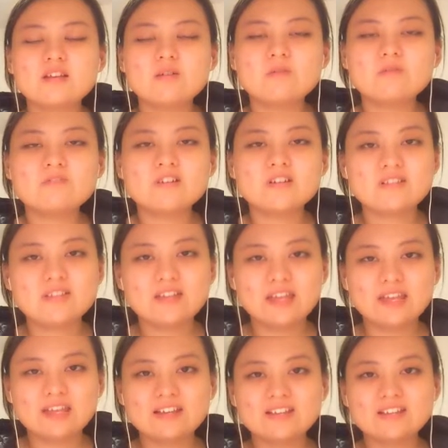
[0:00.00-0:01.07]

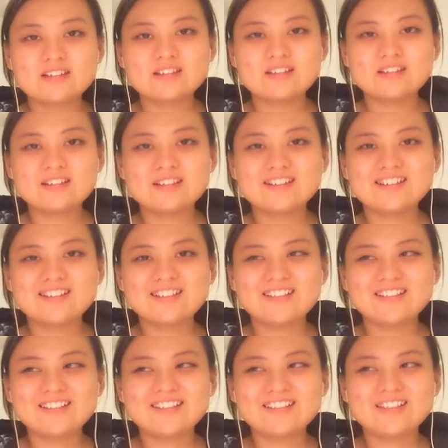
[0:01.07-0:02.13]
overthink
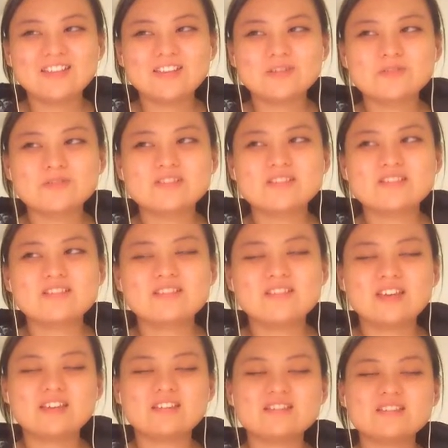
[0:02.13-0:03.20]
those
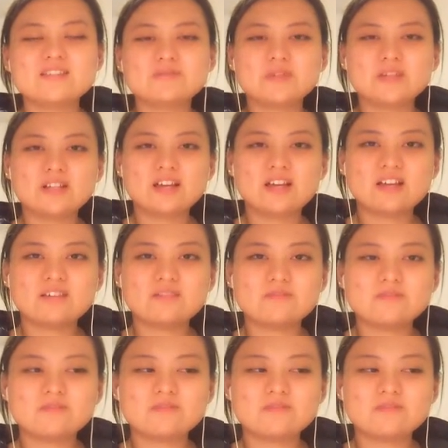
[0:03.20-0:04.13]
things when I